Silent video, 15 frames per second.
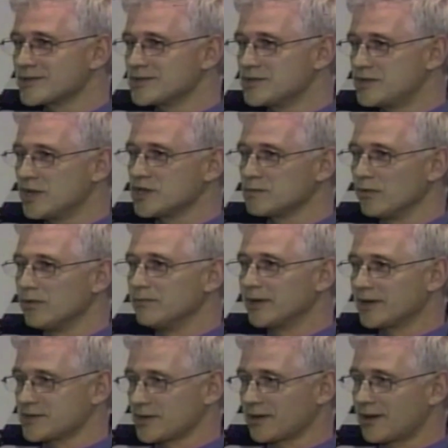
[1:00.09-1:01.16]
is dismal
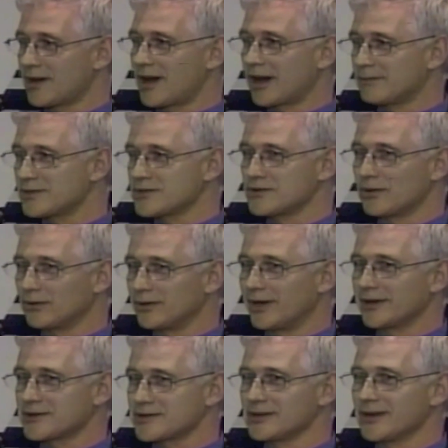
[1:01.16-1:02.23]
because economists don't
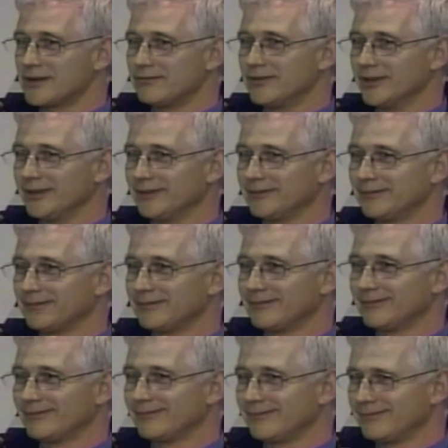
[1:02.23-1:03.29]
like slavery.
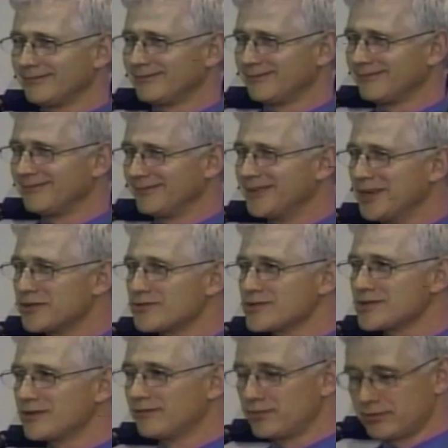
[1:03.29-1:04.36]

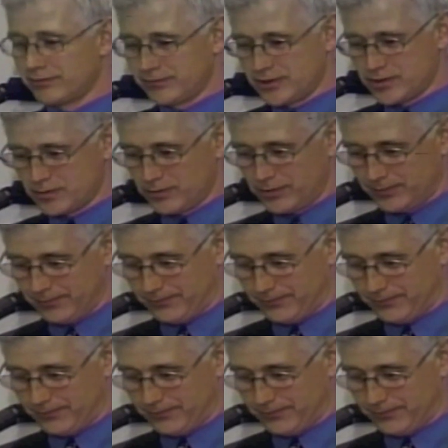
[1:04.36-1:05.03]
Interesting view of dismal.